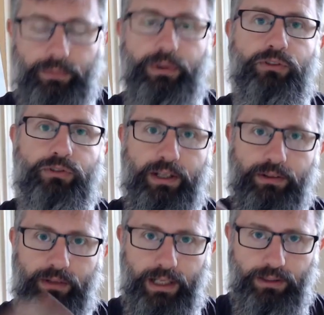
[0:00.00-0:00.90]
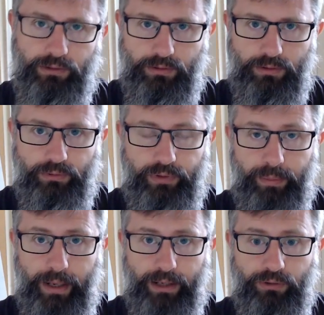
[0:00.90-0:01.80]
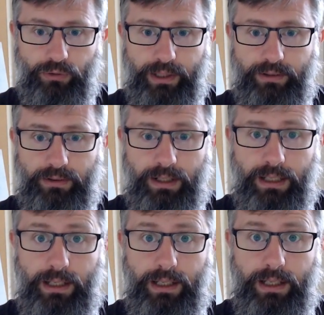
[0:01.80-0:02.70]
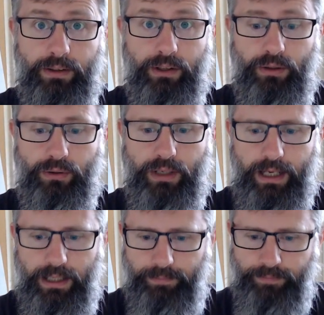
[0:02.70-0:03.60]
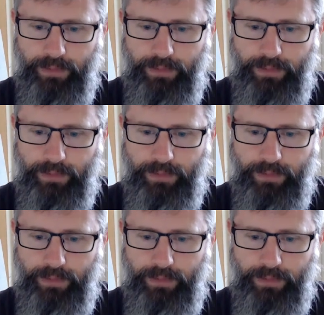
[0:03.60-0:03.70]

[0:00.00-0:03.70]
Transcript: which translates to £3.20 in the UK.